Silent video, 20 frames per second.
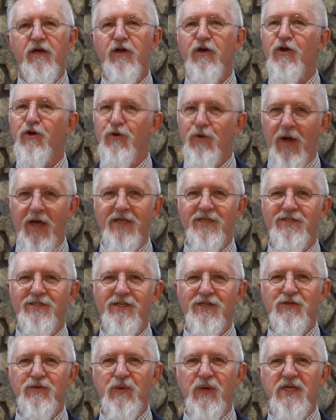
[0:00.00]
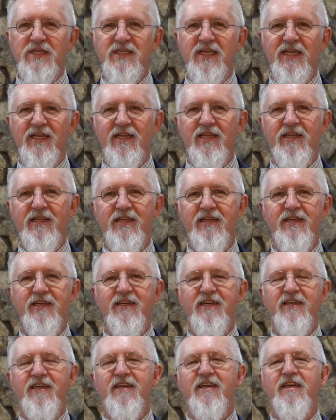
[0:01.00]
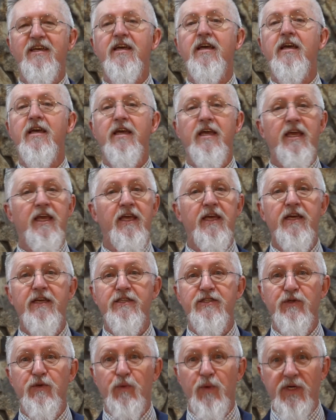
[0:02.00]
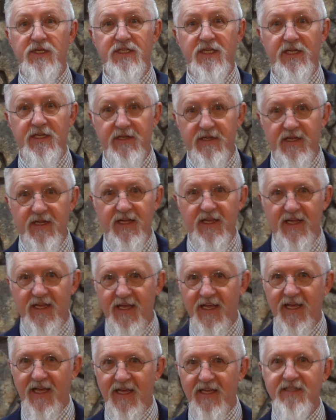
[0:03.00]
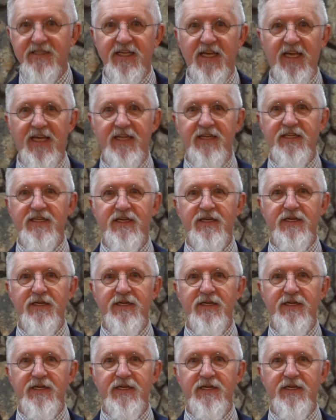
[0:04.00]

Christ is risen. He is risen indeed.